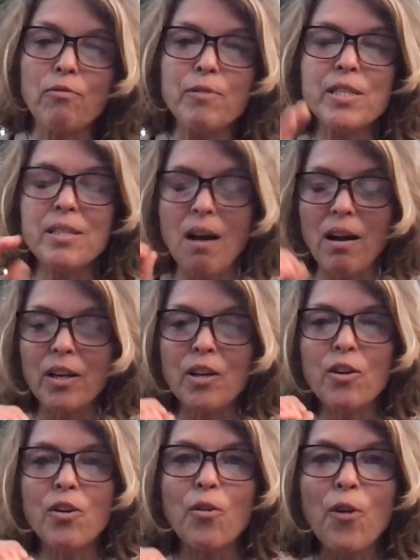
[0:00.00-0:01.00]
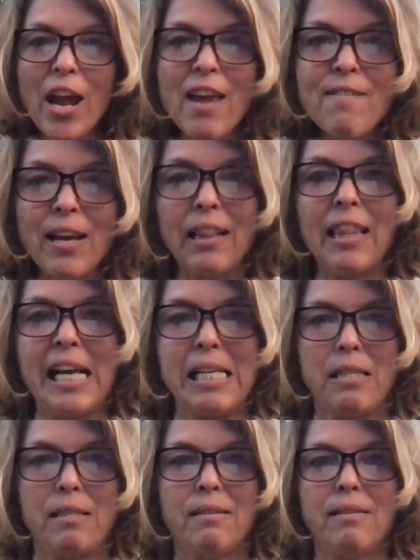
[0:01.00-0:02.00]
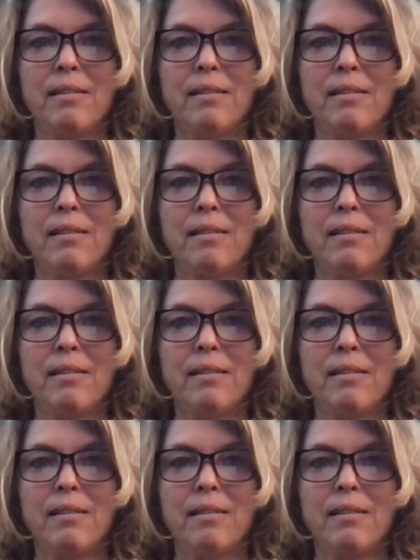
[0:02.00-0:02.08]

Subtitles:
we start craving things.